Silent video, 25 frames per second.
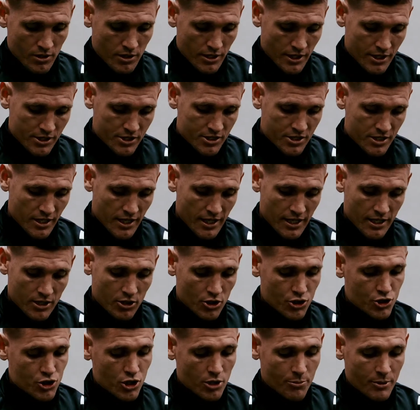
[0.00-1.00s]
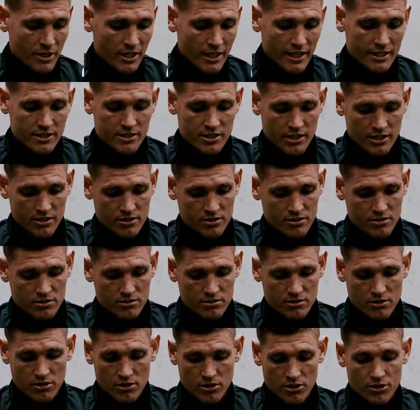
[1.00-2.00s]
It's got German
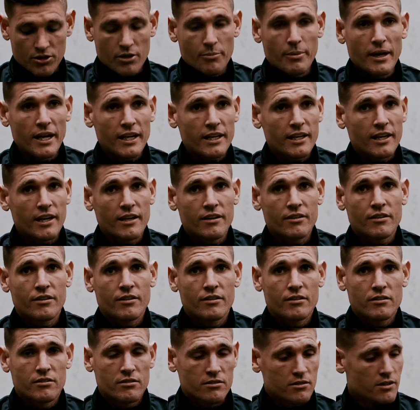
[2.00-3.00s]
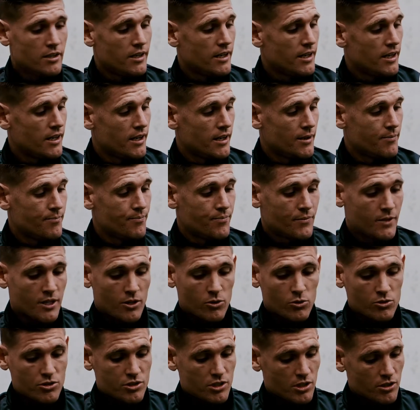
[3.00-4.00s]
latex on the backhand um,
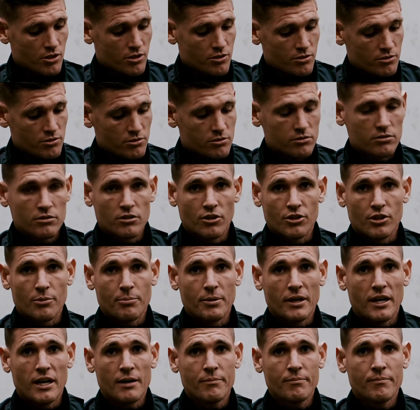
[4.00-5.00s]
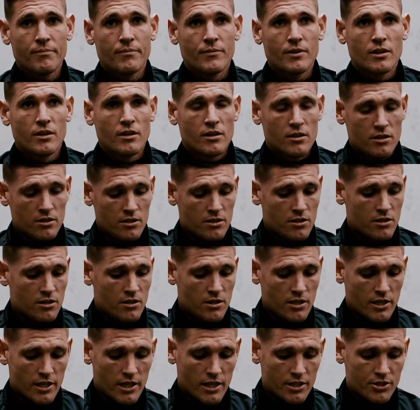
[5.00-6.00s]
and also on the palm.
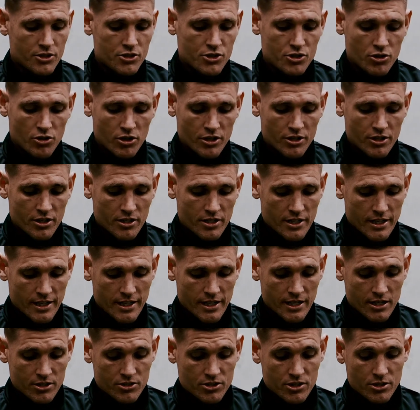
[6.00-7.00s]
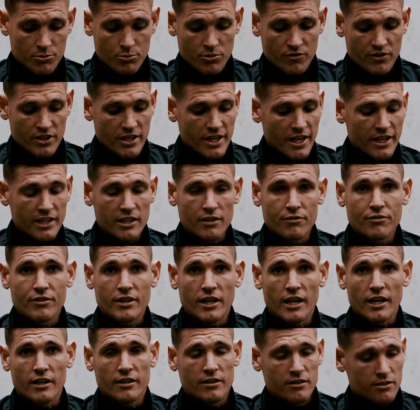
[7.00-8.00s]
I designed it so with a negative
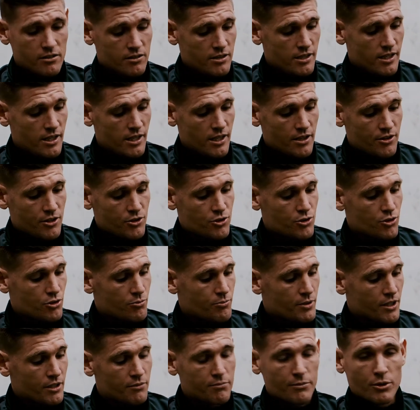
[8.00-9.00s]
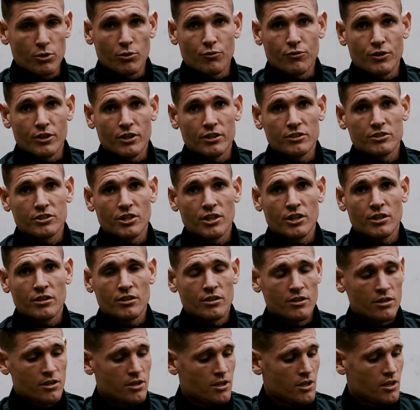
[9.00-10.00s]
cut in the two middle fingers here
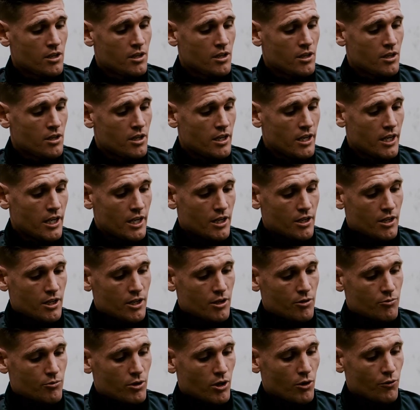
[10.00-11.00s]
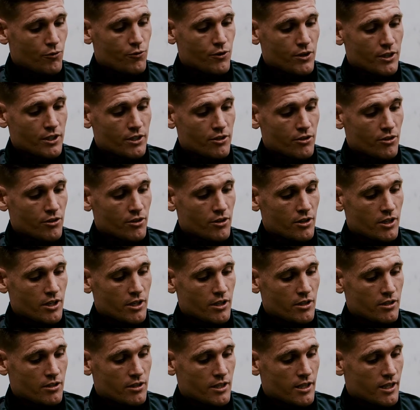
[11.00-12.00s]
and a roll finger on
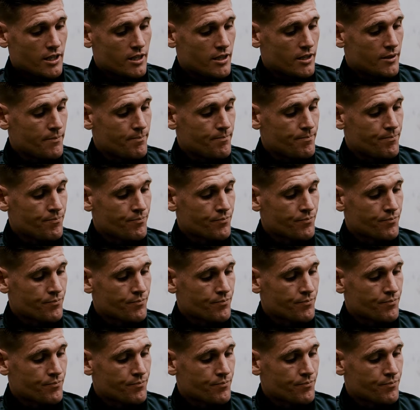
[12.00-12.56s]
the um,